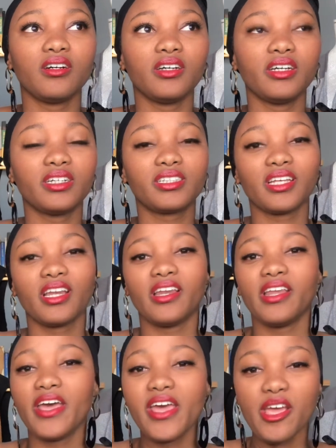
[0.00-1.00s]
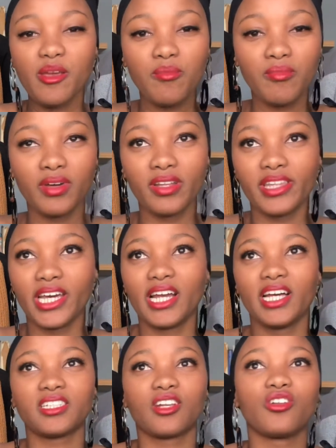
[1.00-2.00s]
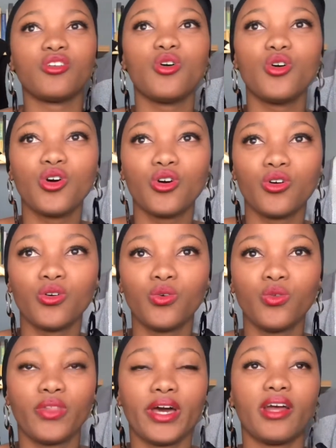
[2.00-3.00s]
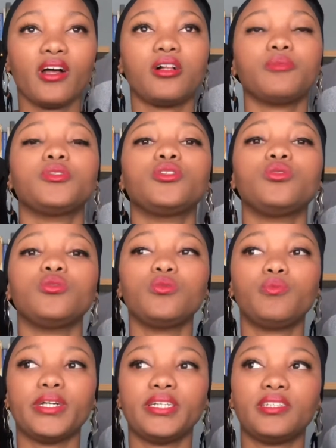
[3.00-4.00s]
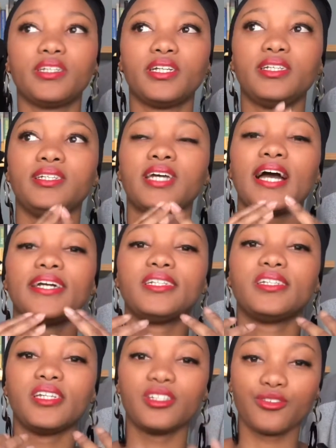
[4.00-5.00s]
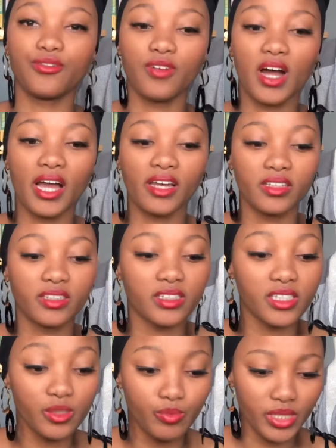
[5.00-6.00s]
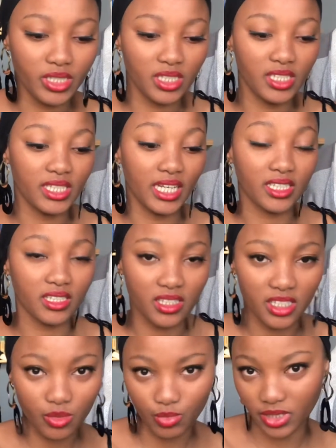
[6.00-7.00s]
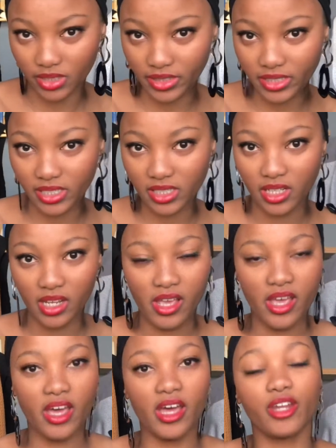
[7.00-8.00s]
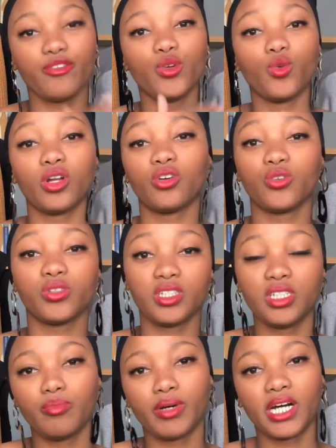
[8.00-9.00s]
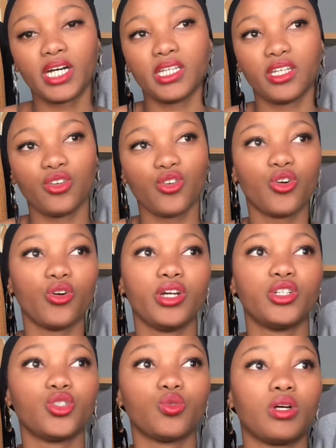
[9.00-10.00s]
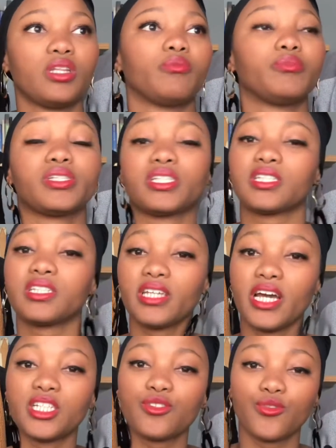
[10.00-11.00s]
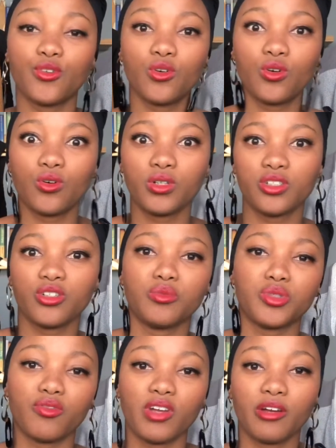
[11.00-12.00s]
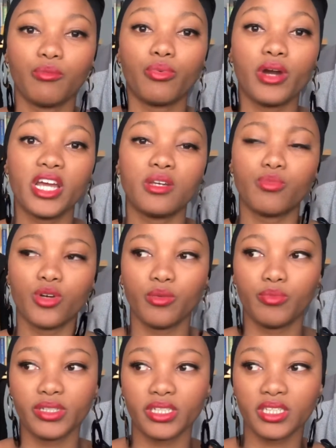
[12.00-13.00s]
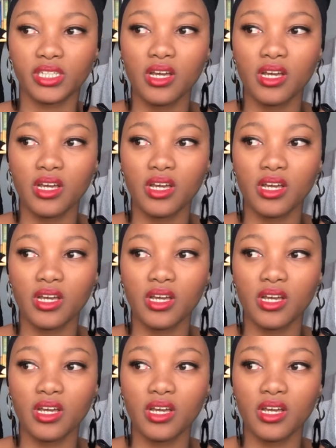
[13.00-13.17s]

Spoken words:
it's a name that has a logo that helps you basically identify this business as this business. And if you want to go deeper, then you go into what the business stands for in terms of like brand purpose.